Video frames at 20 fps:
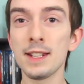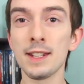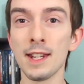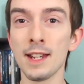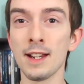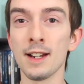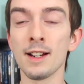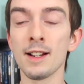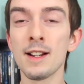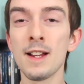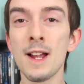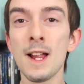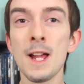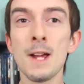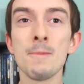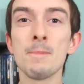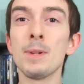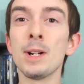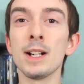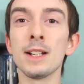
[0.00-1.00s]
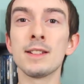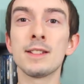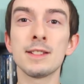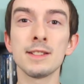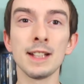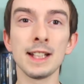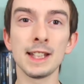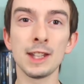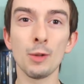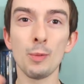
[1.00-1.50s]
in there. But
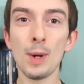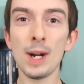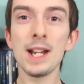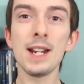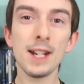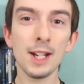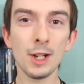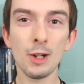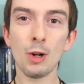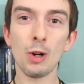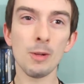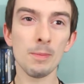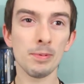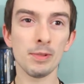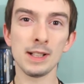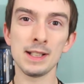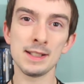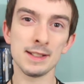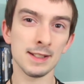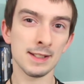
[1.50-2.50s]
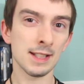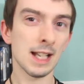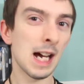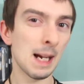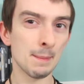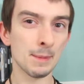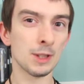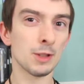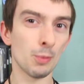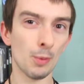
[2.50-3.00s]
like the way it incorporates the
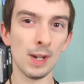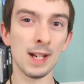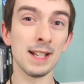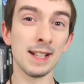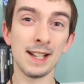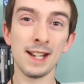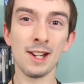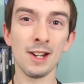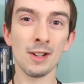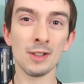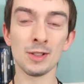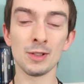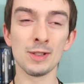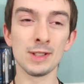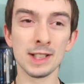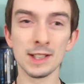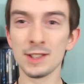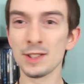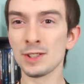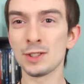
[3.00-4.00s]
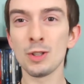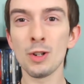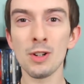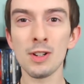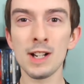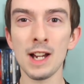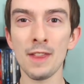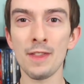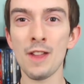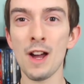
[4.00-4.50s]
Thomas Wayne character into the
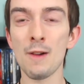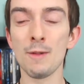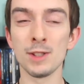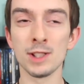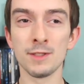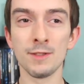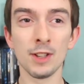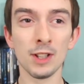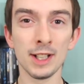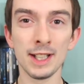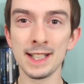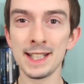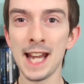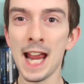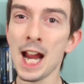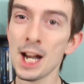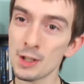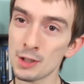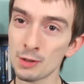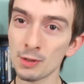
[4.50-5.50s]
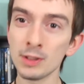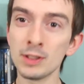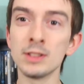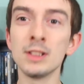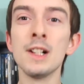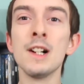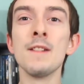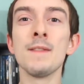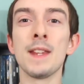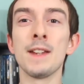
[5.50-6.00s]
story, I thought was very
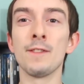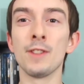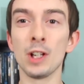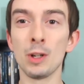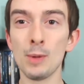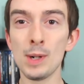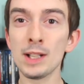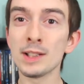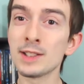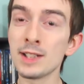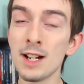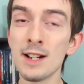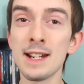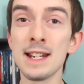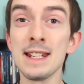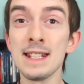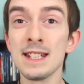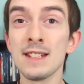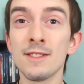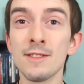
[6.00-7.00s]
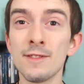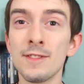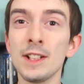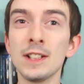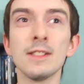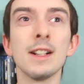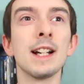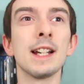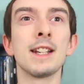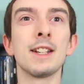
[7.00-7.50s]
natural and very well done. It didn't
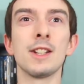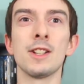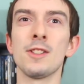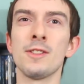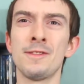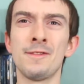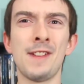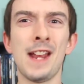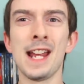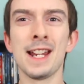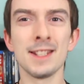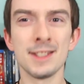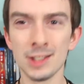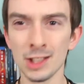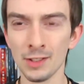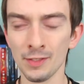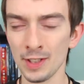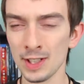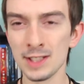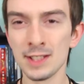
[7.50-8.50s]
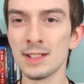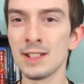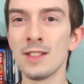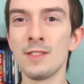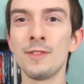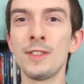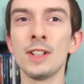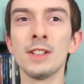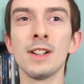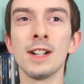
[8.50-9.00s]
feel like, you know, fan service. It
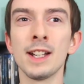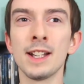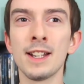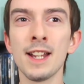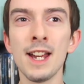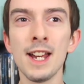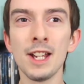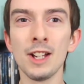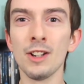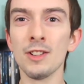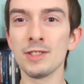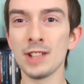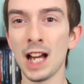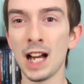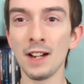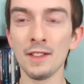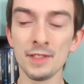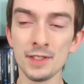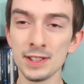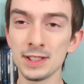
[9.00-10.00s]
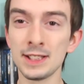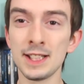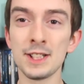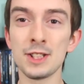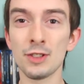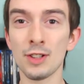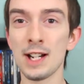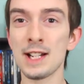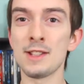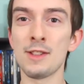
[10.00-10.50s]
didn't feel like it was obviously
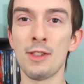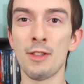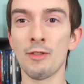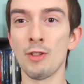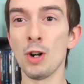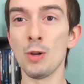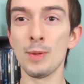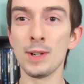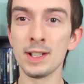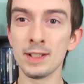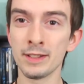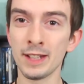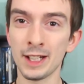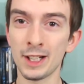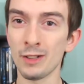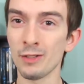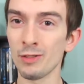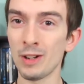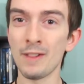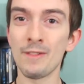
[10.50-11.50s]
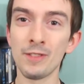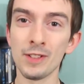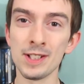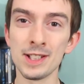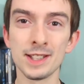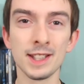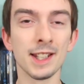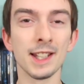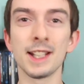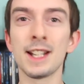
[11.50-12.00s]
trying to throw in like a
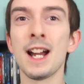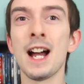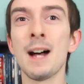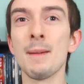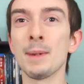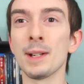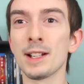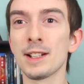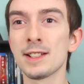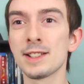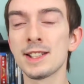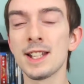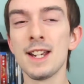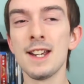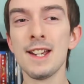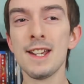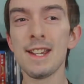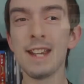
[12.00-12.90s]
reference to the comics.